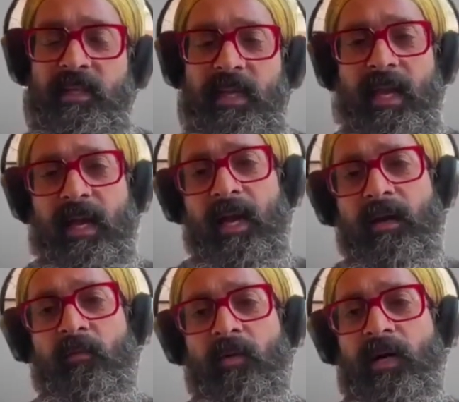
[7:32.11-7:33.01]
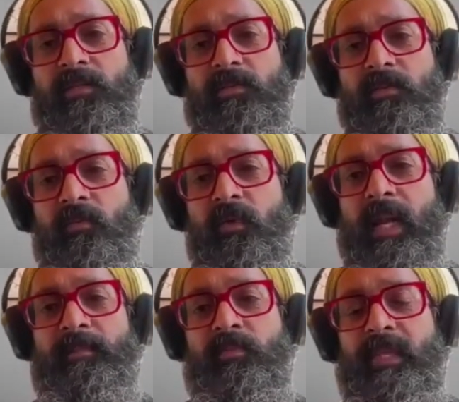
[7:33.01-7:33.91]
Like, walk us through
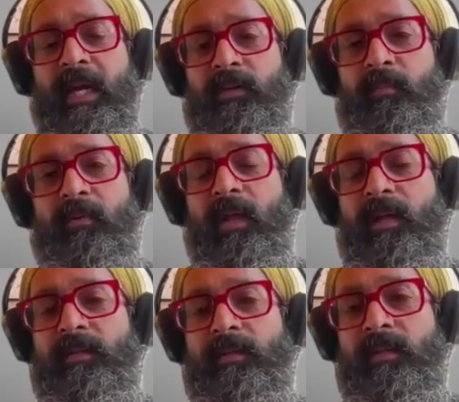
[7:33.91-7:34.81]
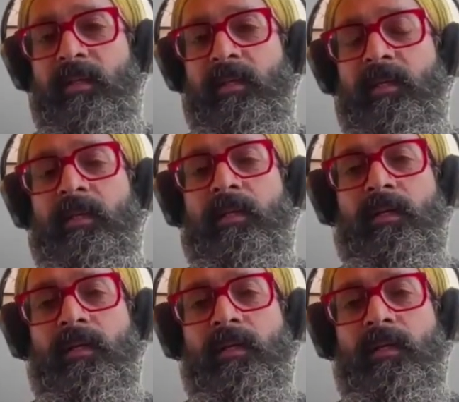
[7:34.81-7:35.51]
what happens without your product, and then